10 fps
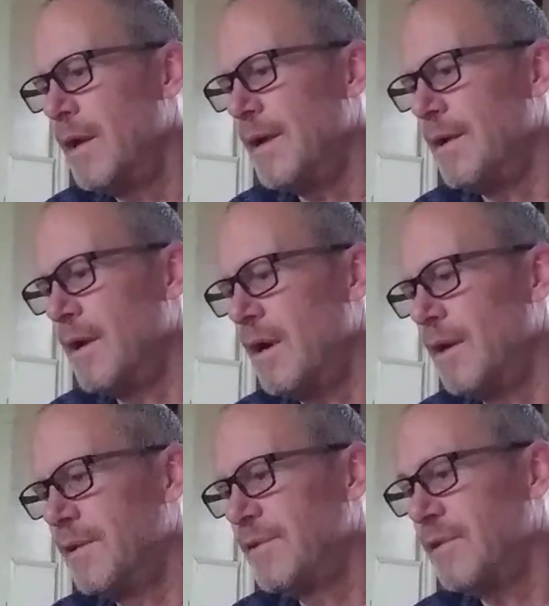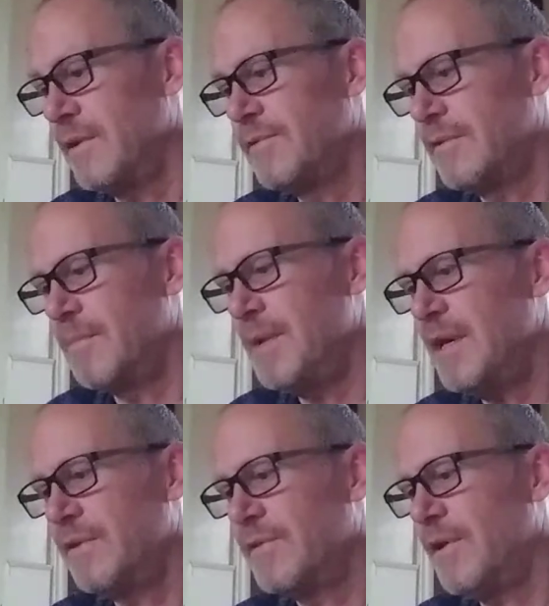And it's to me,
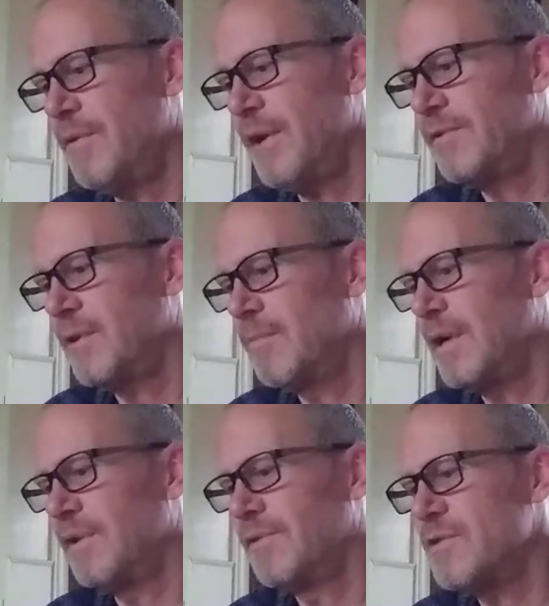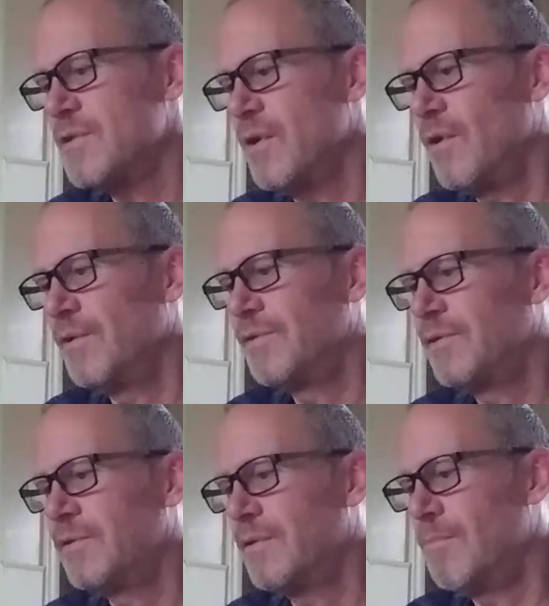it's interesting because it
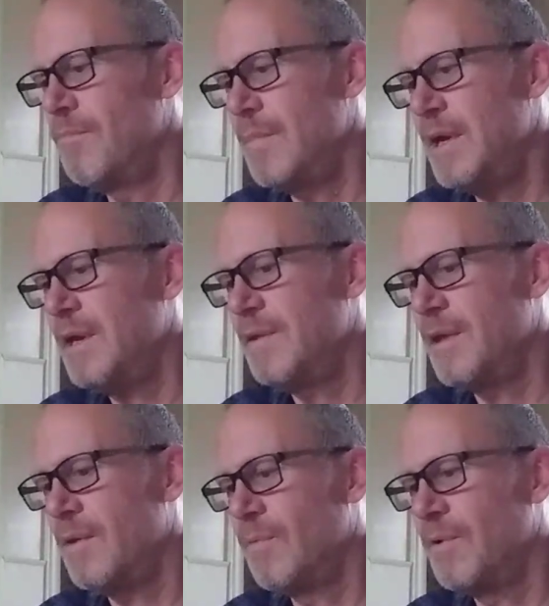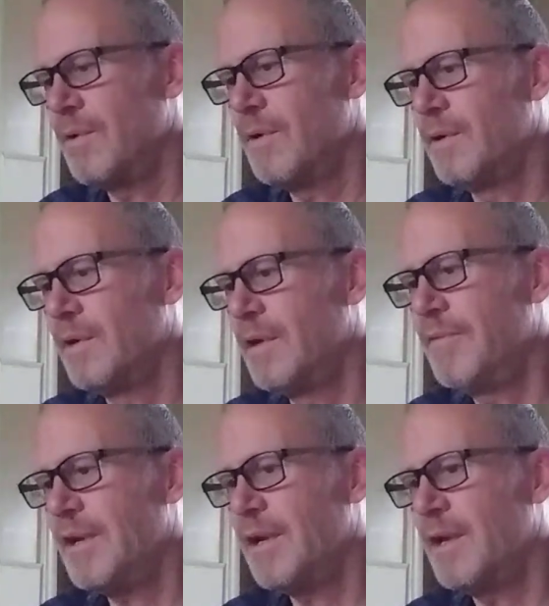shows me that we're
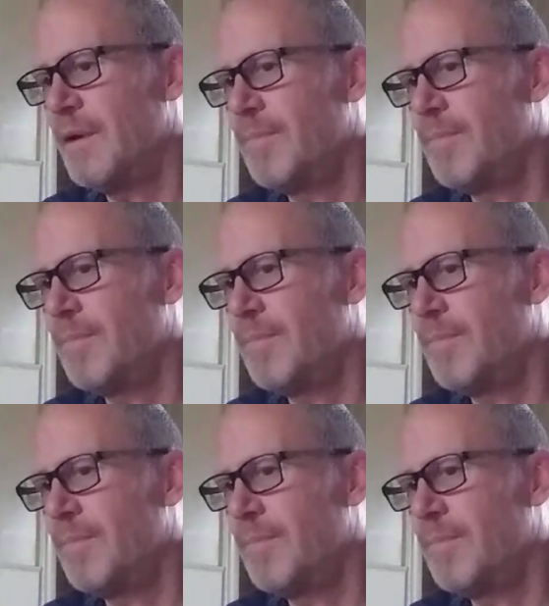living in a